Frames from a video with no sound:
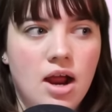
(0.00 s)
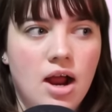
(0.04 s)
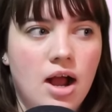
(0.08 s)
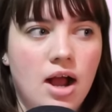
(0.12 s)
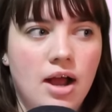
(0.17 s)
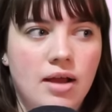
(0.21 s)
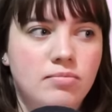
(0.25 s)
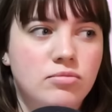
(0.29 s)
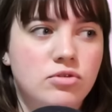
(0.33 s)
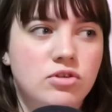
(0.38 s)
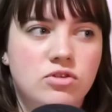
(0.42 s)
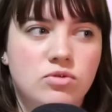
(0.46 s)

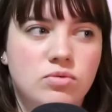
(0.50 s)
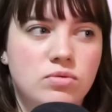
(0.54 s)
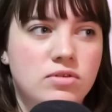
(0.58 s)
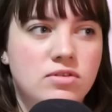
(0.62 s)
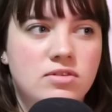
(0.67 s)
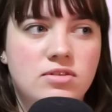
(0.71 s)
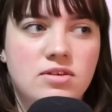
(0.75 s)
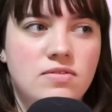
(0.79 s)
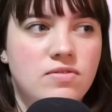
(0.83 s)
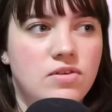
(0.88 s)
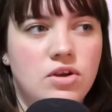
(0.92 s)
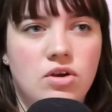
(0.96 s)
I'm just
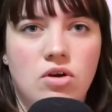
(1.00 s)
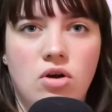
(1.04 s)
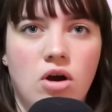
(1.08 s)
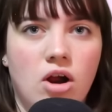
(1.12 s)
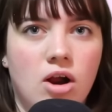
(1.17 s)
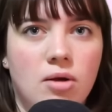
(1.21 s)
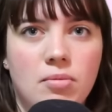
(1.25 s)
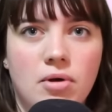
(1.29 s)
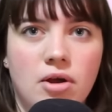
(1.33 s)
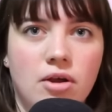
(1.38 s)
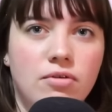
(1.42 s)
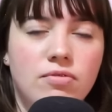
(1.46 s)
receiving
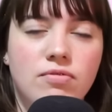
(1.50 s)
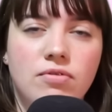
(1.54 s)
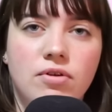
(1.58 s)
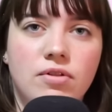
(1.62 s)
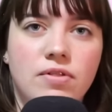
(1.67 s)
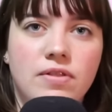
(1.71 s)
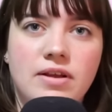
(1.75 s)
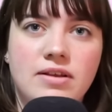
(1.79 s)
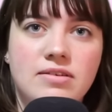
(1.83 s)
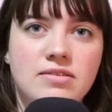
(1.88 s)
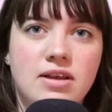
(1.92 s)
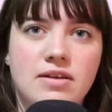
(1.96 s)
karma for
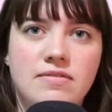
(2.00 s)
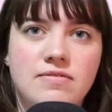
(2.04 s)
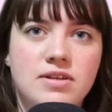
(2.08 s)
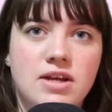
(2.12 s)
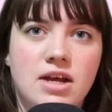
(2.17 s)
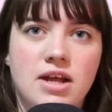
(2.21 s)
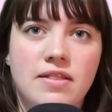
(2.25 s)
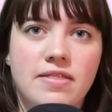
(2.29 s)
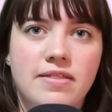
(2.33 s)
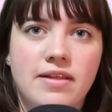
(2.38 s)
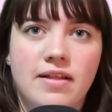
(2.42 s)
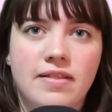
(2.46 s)
things I've
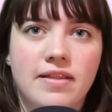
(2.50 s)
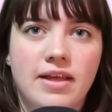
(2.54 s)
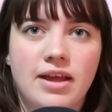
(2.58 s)
done that,